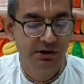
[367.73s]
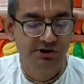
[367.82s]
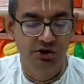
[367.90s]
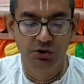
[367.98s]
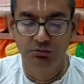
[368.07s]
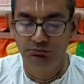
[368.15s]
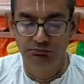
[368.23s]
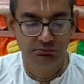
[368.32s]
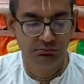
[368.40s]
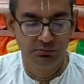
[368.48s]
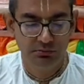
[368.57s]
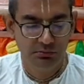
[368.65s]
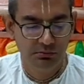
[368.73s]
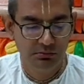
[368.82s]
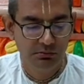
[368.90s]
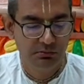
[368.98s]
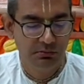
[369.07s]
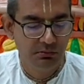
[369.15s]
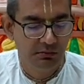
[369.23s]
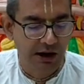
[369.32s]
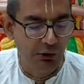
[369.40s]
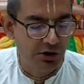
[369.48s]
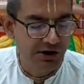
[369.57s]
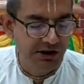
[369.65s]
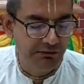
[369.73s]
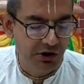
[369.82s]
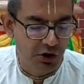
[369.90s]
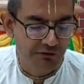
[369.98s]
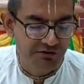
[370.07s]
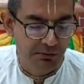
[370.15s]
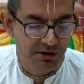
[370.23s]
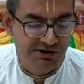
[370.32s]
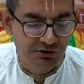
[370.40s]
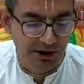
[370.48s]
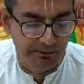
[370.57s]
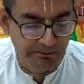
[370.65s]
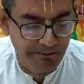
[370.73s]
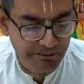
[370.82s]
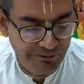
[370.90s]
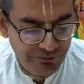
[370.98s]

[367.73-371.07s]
So, I already given a lot of troubles to them.